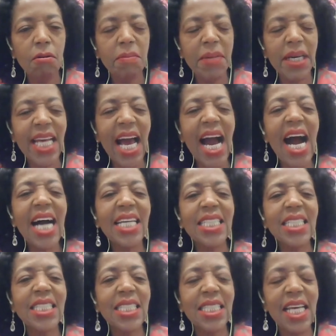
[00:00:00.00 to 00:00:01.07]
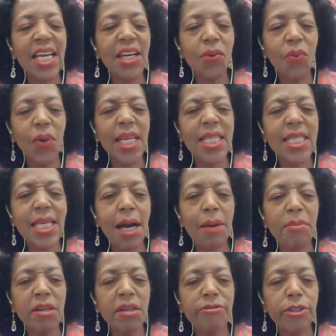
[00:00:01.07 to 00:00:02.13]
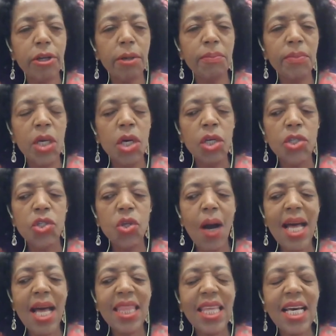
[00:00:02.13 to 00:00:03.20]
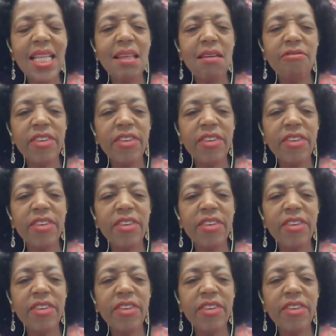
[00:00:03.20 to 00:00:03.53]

but I understand where it's coming from. So I think the